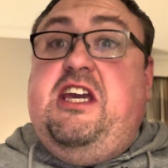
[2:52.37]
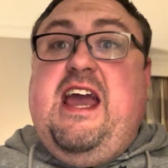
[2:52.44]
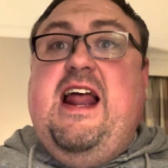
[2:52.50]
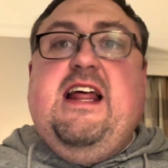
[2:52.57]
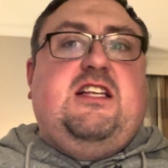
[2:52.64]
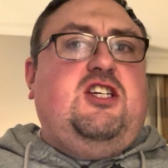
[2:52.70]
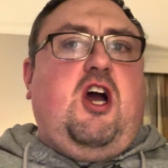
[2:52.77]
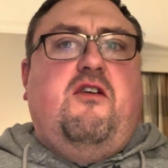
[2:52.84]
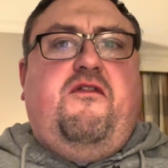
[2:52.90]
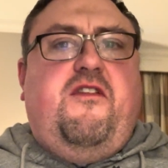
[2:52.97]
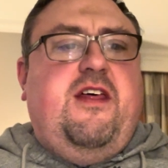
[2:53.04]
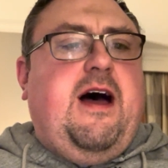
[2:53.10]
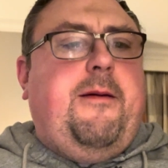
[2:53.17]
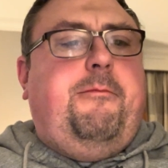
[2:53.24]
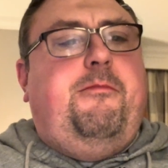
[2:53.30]
yeah, let's go for
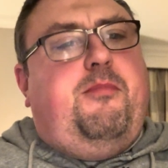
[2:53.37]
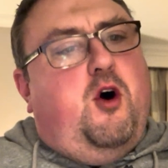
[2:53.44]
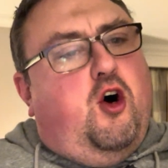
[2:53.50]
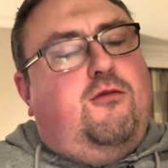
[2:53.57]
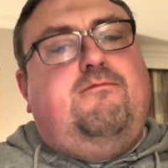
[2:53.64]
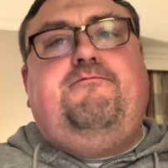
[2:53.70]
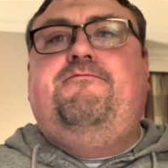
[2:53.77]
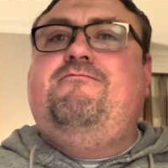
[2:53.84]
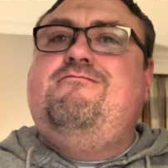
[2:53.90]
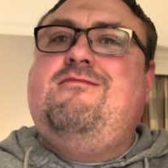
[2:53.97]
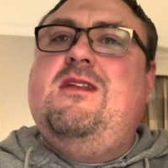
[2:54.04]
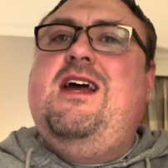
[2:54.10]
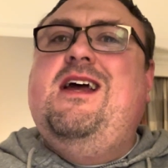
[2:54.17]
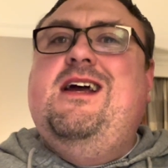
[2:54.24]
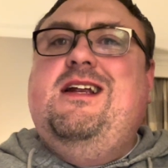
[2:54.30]
that, but
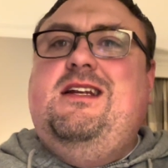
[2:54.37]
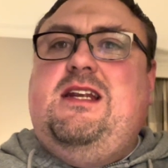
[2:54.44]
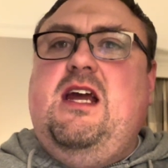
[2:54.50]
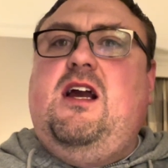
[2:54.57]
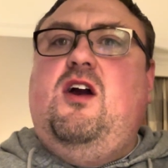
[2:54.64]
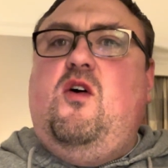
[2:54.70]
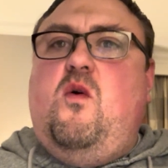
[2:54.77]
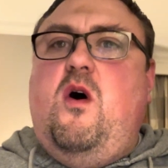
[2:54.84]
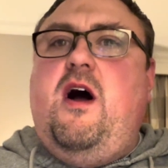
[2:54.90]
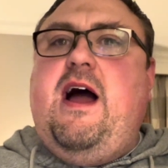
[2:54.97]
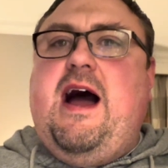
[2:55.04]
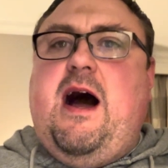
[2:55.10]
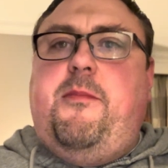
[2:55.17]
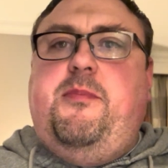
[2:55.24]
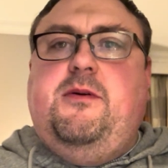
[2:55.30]
didn't quite
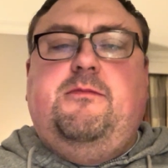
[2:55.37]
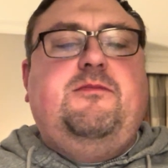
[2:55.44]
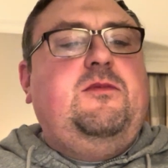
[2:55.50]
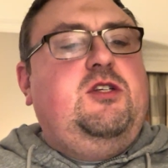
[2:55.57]
happen.